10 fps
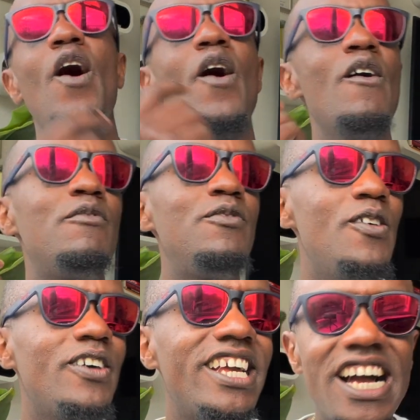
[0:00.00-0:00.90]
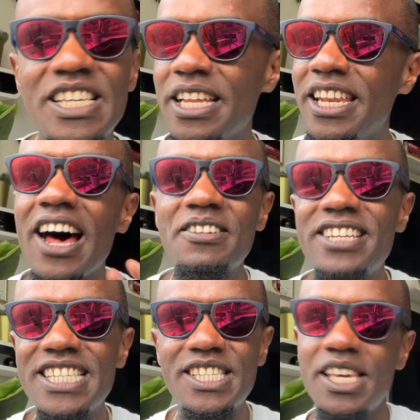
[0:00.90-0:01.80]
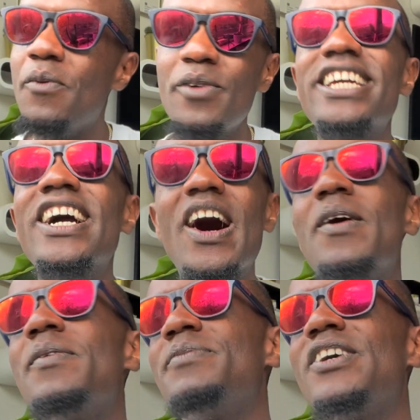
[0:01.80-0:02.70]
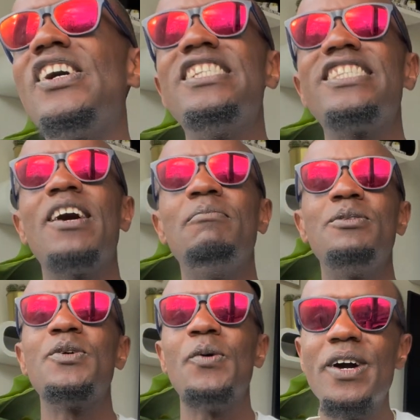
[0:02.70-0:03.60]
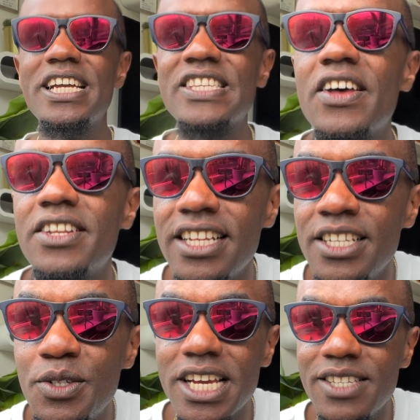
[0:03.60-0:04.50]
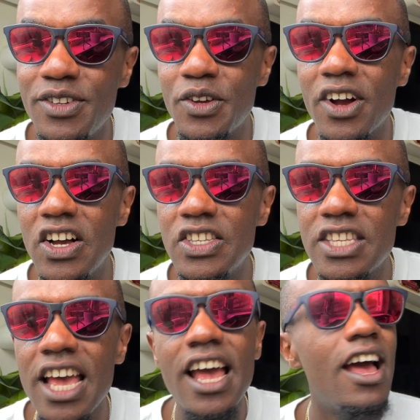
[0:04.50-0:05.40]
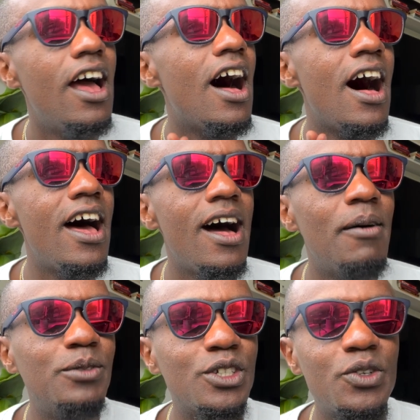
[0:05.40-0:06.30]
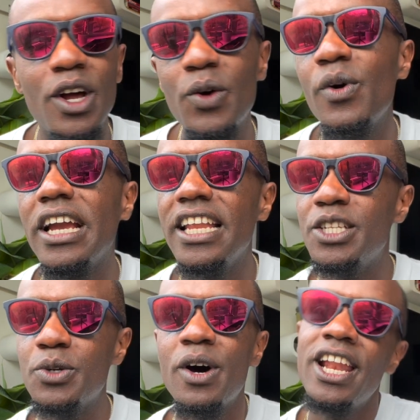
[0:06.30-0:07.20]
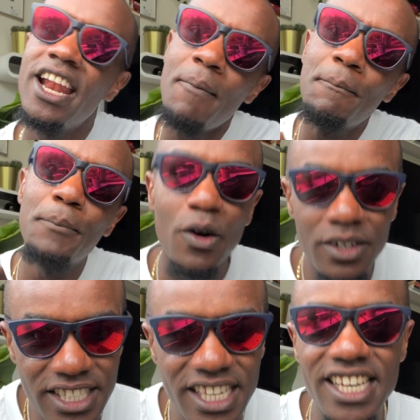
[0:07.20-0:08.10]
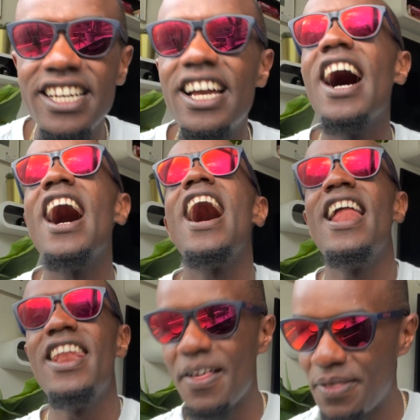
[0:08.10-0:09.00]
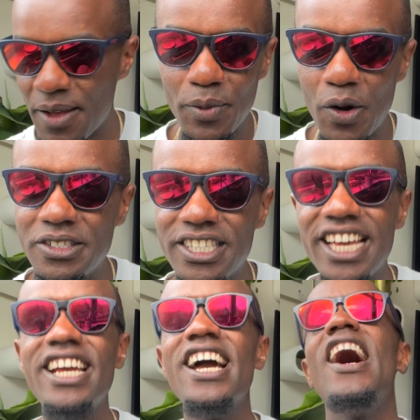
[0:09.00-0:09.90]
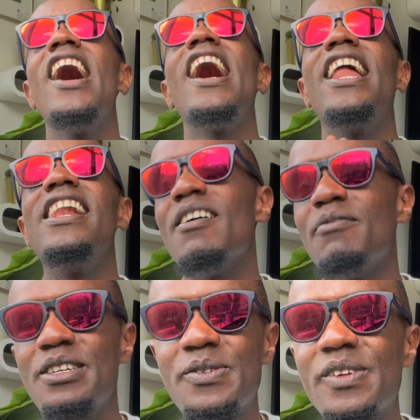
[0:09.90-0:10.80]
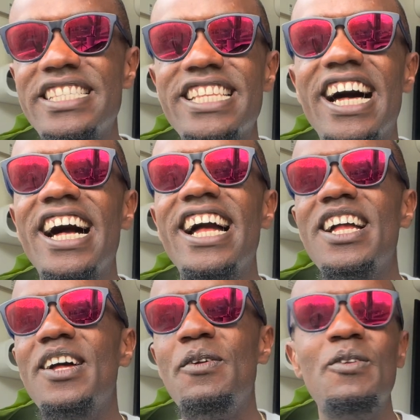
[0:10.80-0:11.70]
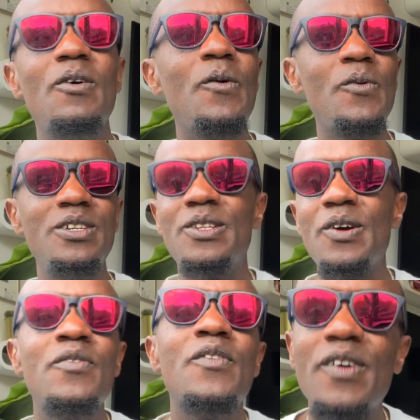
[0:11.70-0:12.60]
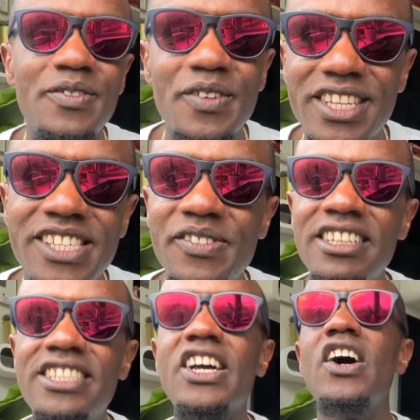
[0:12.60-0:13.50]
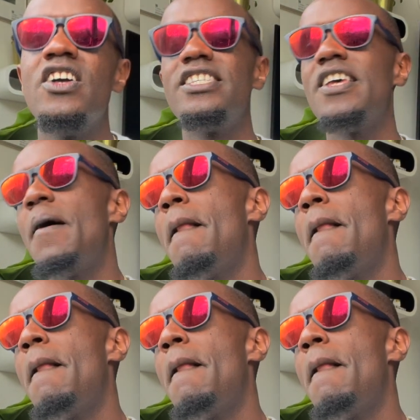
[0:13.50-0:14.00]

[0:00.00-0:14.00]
of vlogging guys and 100 days here we come guys. I'm so excited in today's video guys. I am just gonna quickly do an, an unboxing, another unboxing. I love these ones. I always look forward for these ones guys.